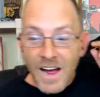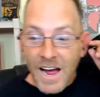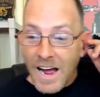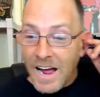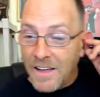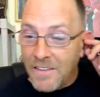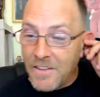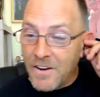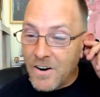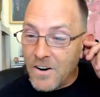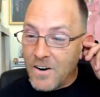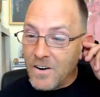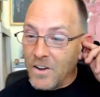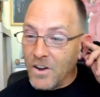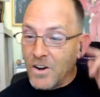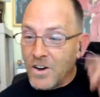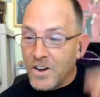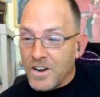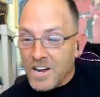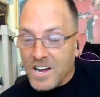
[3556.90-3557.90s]
And they're
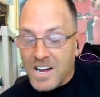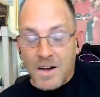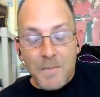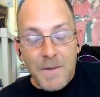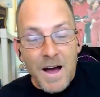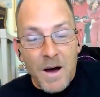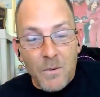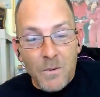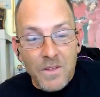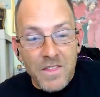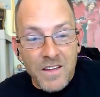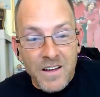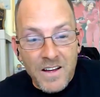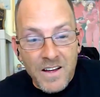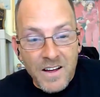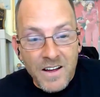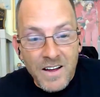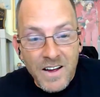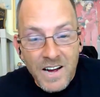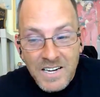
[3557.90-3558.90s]
looking to come out with
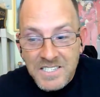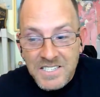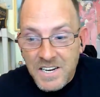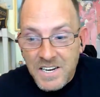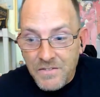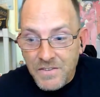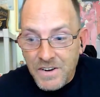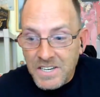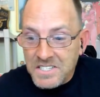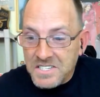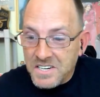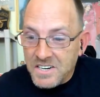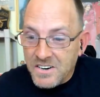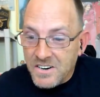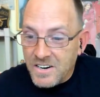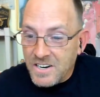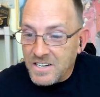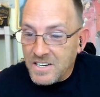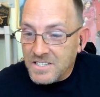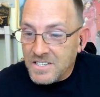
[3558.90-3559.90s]
a TV
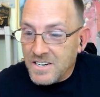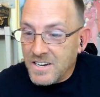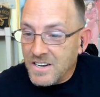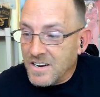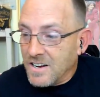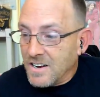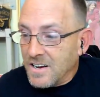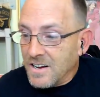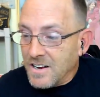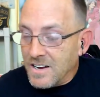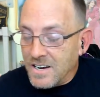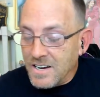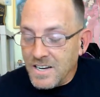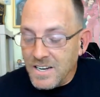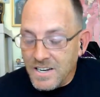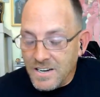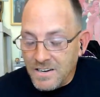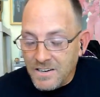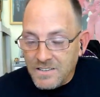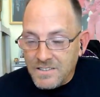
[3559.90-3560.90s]
series,
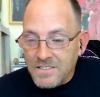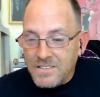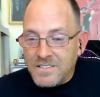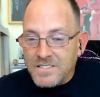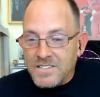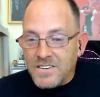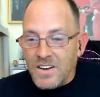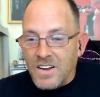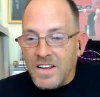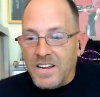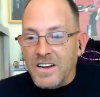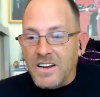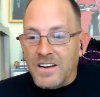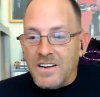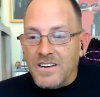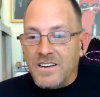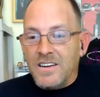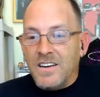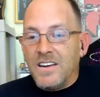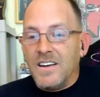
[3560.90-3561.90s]

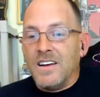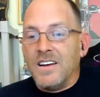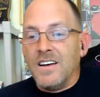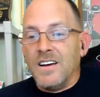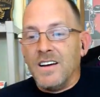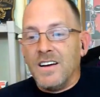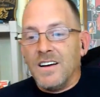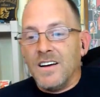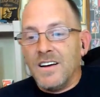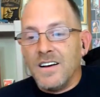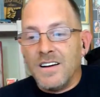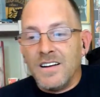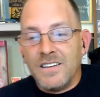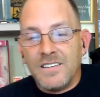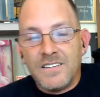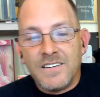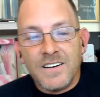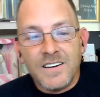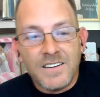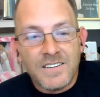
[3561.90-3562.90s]
Selena,
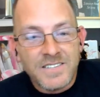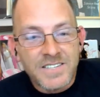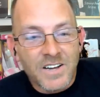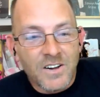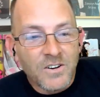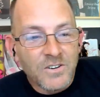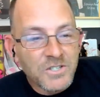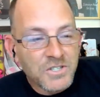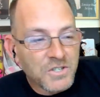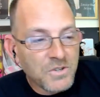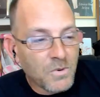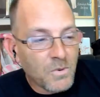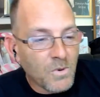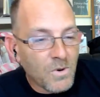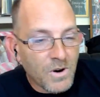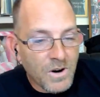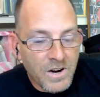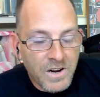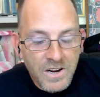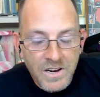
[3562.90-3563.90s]
to tell her
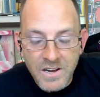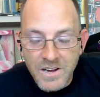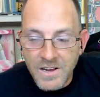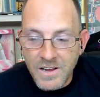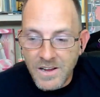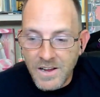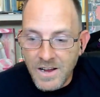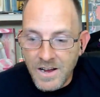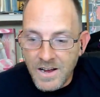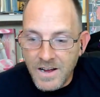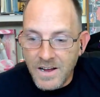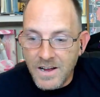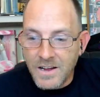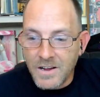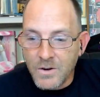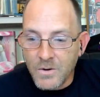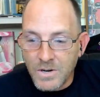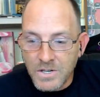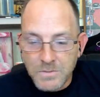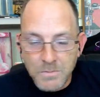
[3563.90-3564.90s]
story.
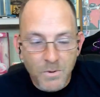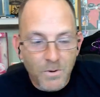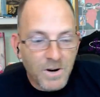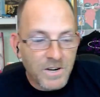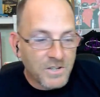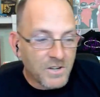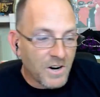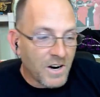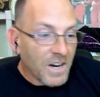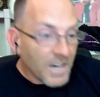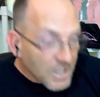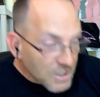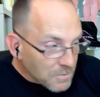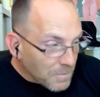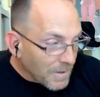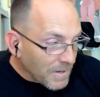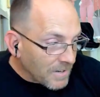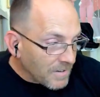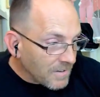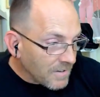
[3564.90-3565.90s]
Chris Perez, her
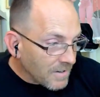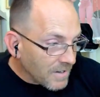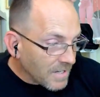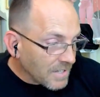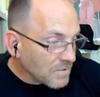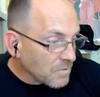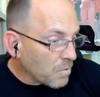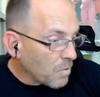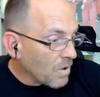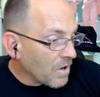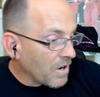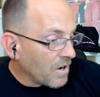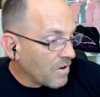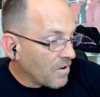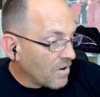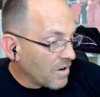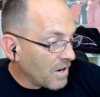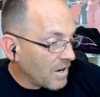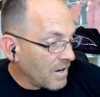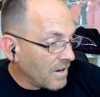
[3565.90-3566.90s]
husband, is working
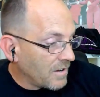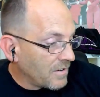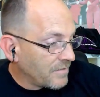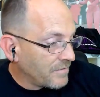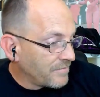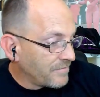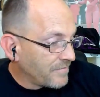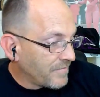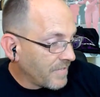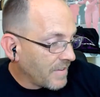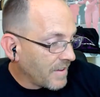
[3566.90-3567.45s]
on it, and